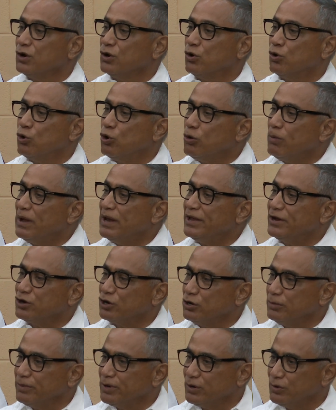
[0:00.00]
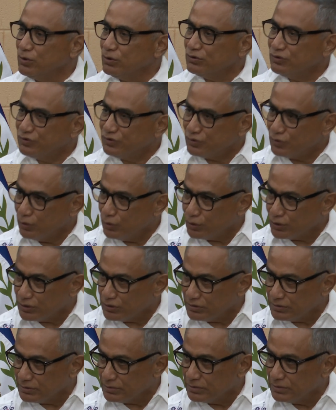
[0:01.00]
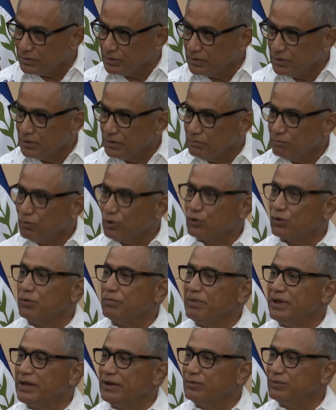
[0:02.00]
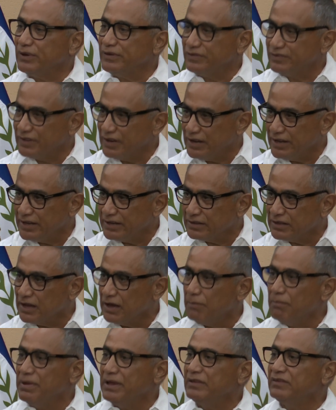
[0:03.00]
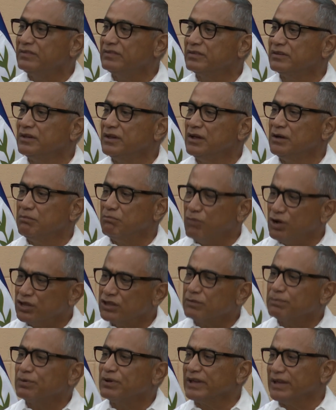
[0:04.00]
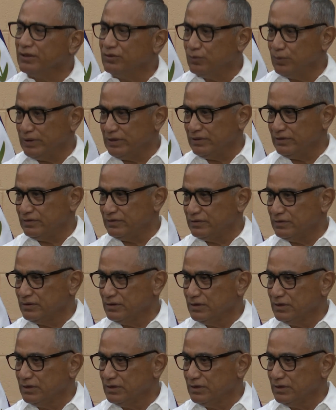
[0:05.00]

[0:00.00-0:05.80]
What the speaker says: global economic growth slowed but remained resilient amidst multiple headwinds,